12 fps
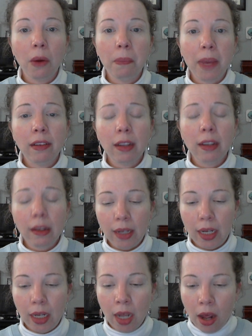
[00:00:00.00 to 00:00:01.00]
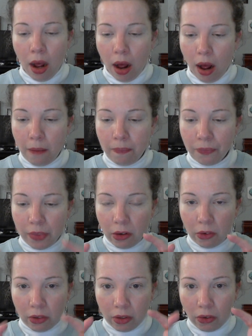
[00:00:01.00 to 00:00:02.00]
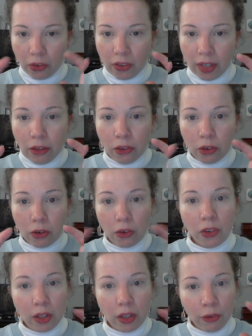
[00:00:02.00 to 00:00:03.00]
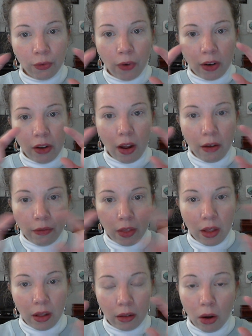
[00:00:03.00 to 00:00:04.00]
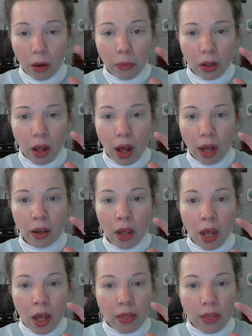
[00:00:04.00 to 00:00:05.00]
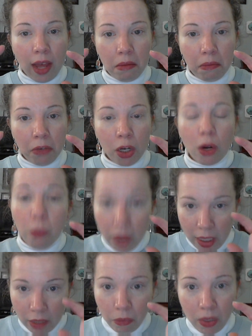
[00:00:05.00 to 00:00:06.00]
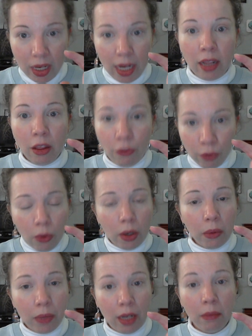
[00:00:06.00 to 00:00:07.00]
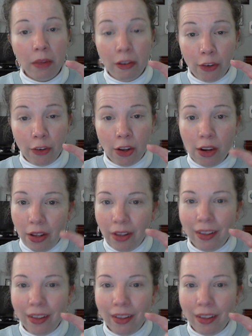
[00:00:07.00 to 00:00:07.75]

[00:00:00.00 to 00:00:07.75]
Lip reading: basically there's little sensors in the front of the alarm clock that, when it hit the floor, when it hit my foot,